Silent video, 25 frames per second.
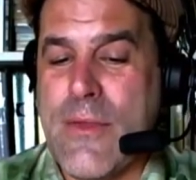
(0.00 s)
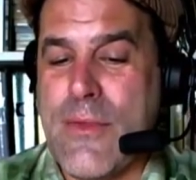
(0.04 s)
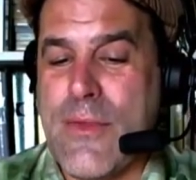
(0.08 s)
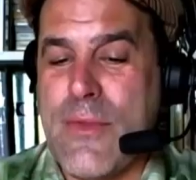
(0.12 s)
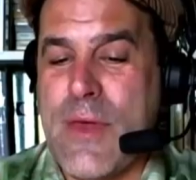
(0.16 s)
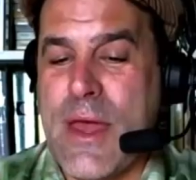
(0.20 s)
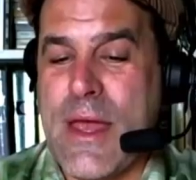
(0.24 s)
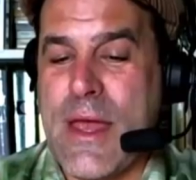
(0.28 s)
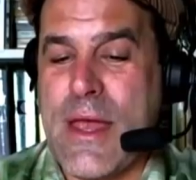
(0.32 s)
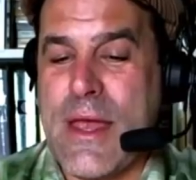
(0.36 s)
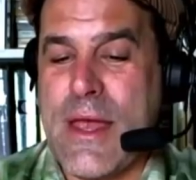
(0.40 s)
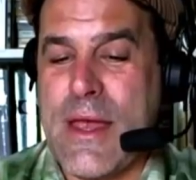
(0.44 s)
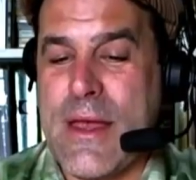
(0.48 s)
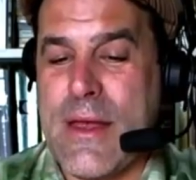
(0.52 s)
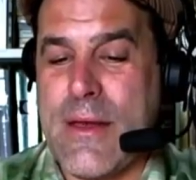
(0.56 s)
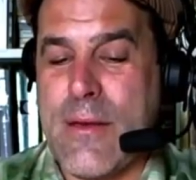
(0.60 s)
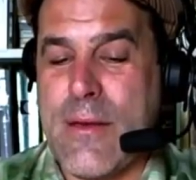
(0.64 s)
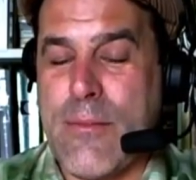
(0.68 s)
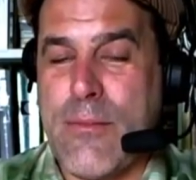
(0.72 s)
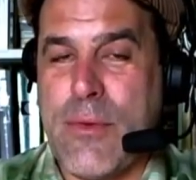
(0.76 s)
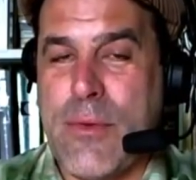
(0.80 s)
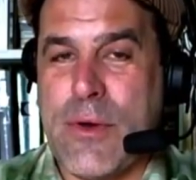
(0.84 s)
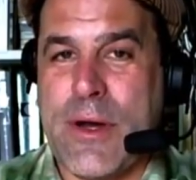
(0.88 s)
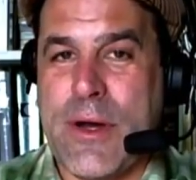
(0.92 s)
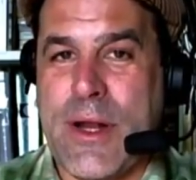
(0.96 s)
They
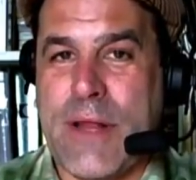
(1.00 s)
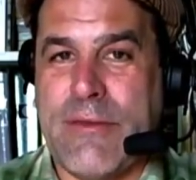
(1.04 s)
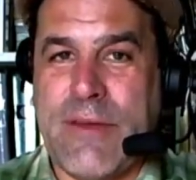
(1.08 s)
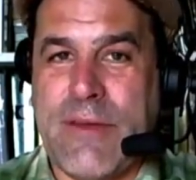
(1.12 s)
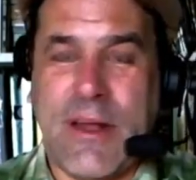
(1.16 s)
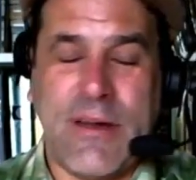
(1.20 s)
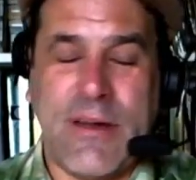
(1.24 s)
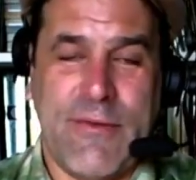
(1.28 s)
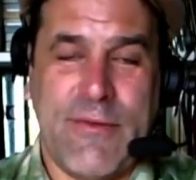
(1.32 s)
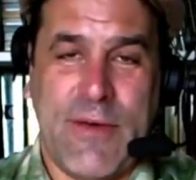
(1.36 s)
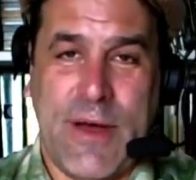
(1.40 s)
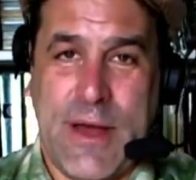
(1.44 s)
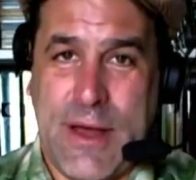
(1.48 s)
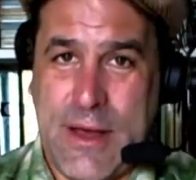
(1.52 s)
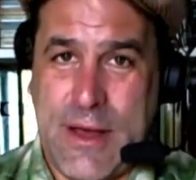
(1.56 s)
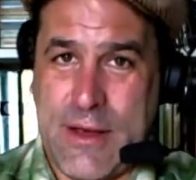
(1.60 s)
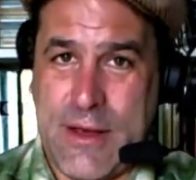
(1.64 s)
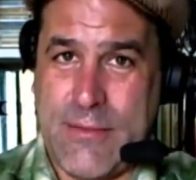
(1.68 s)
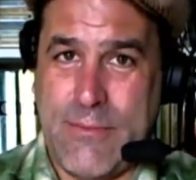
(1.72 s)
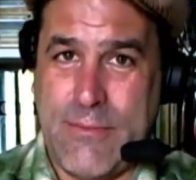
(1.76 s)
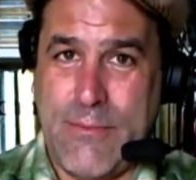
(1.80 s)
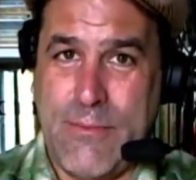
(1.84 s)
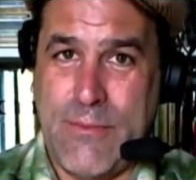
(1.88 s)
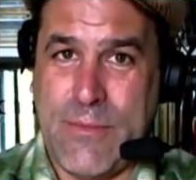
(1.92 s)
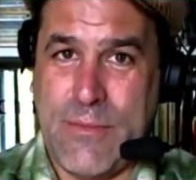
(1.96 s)
put an
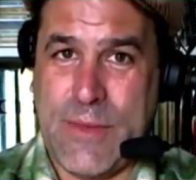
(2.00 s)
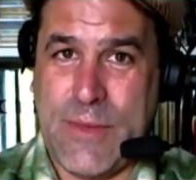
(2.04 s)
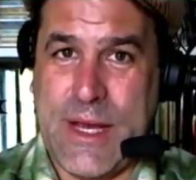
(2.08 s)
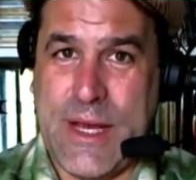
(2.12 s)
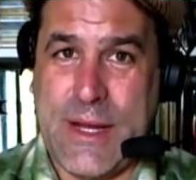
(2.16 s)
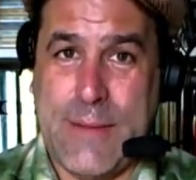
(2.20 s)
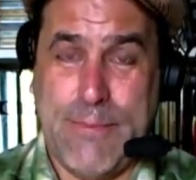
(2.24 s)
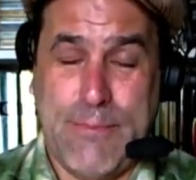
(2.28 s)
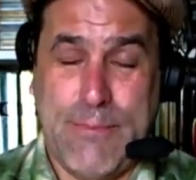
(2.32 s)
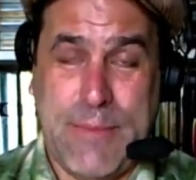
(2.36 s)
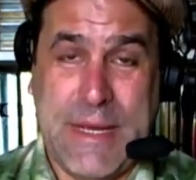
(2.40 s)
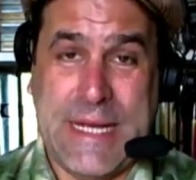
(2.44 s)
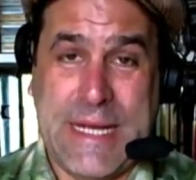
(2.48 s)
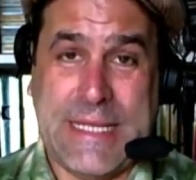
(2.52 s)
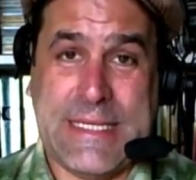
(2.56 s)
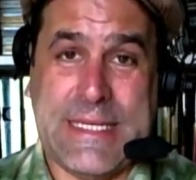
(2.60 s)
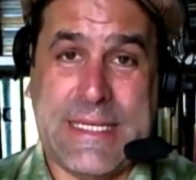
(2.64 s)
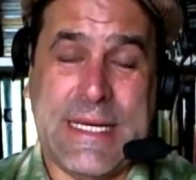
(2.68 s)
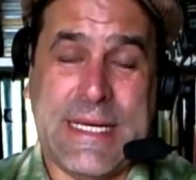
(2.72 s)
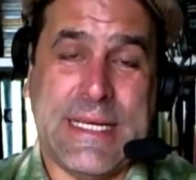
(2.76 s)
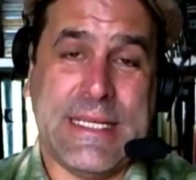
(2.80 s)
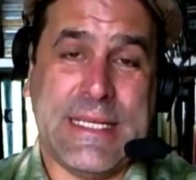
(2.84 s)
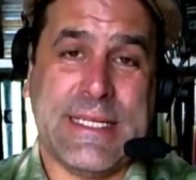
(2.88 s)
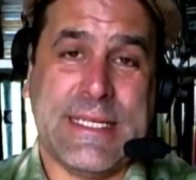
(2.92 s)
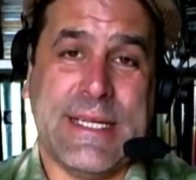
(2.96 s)
identifying kind of bit
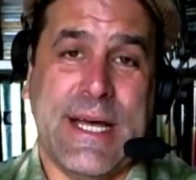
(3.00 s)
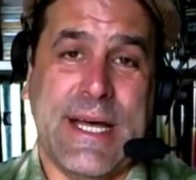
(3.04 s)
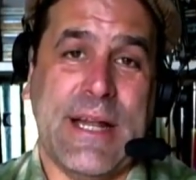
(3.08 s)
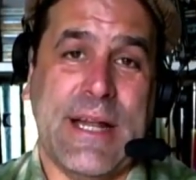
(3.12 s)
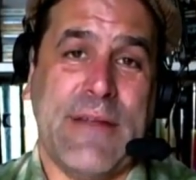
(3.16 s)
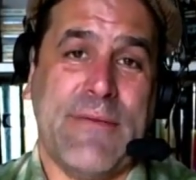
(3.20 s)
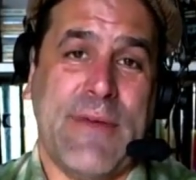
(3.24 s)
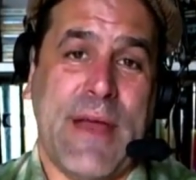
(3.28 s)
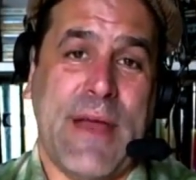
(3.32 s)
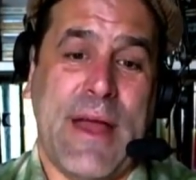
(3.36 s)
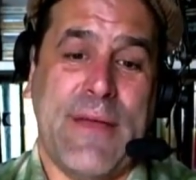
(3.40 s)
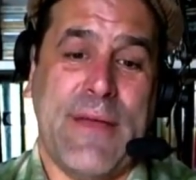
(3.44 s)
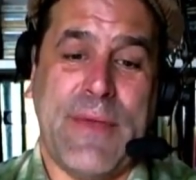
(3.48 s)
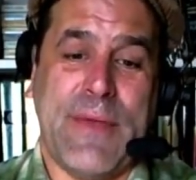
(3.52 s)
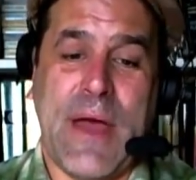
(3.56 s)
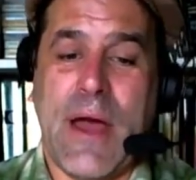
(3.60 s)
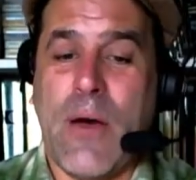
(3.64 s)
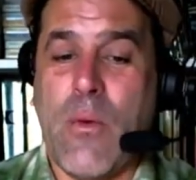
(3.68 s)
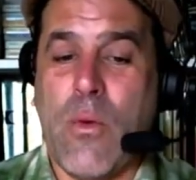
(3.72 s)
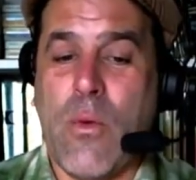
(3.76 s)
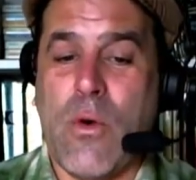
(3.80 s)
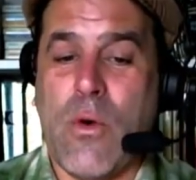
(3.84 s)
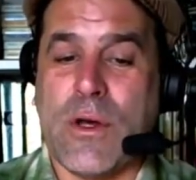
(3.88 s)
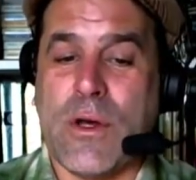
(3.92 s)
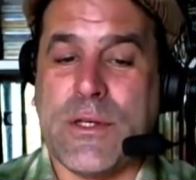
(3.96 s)
inside of that.
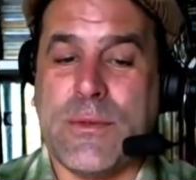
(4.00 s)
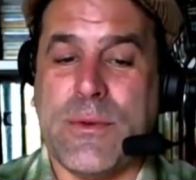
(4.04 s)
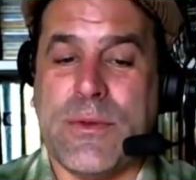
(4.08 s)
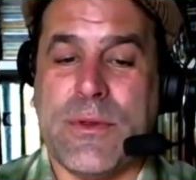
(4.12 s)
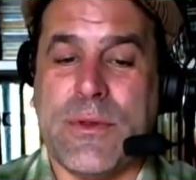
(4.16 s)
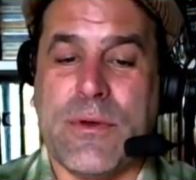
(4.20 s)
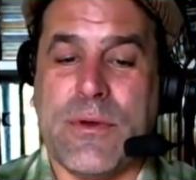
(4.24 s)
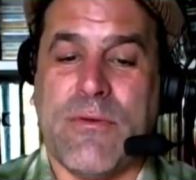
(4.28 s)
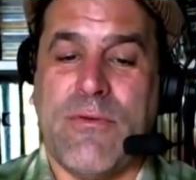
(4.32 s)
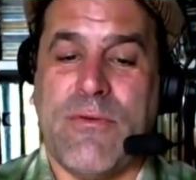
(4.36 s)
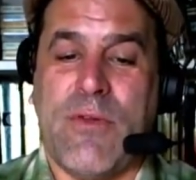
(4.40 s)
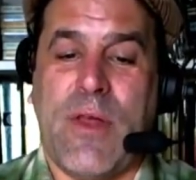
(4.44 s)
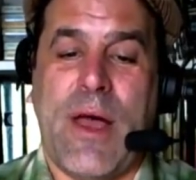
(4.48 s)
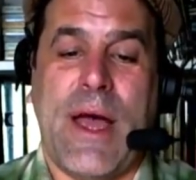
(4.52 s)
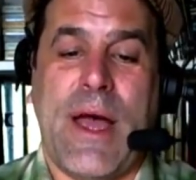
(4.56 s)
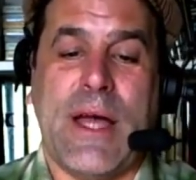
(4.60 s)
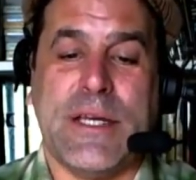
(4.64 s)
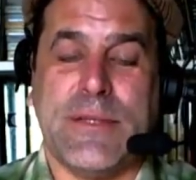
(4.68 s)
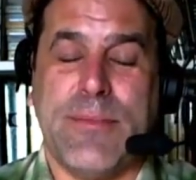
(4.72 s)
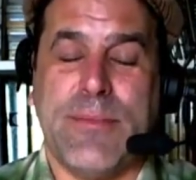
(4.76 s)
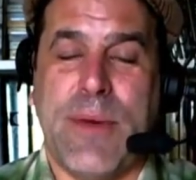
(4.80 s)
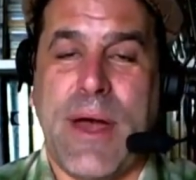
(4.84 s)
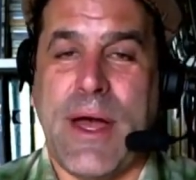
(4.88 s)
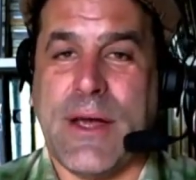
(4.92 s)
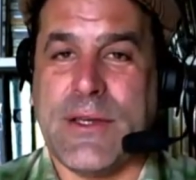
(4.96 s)
That works with their
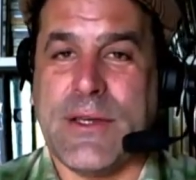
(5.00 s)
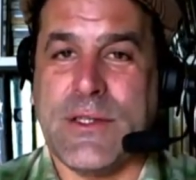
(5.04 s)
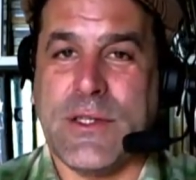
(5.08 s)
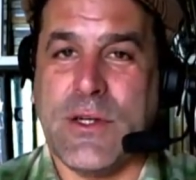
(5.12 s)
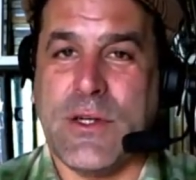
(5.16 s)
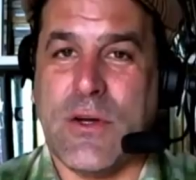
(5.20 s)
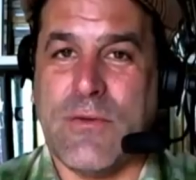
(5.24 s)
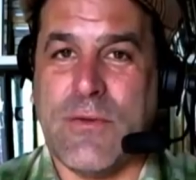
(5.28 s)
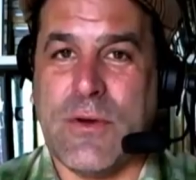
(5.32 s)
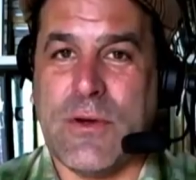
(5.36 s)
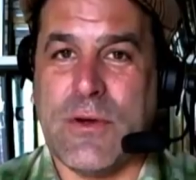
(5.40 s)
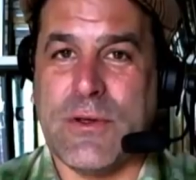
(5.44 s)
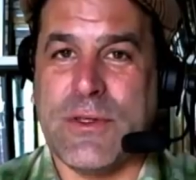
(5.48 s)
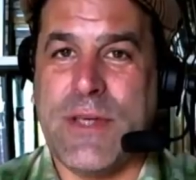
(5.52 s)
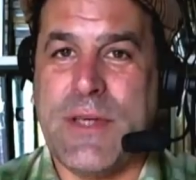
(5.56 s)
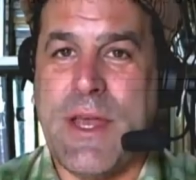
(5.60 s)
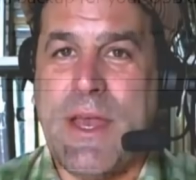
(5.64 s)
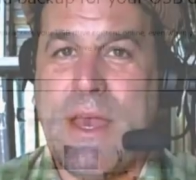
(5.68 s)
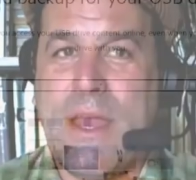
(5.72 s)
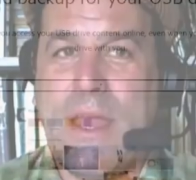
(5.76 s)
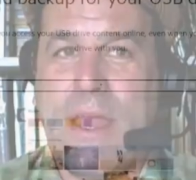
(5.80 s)
flashback servers.